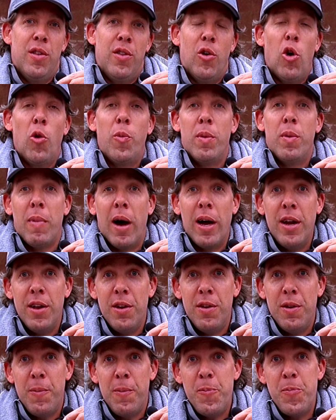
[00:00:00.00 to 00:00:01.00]
they're
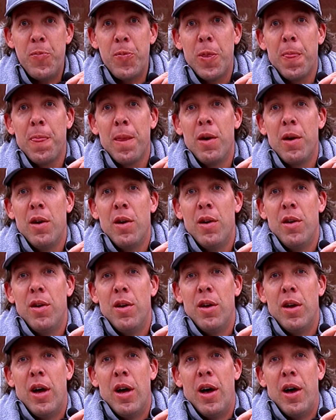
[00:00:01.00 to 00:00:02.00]
open-minded
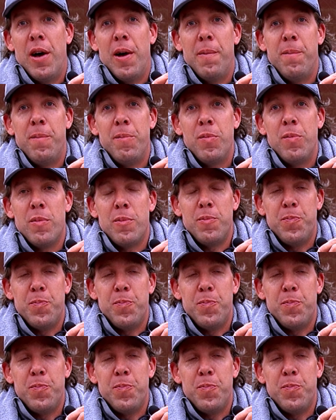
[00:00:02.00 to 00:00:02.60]
um,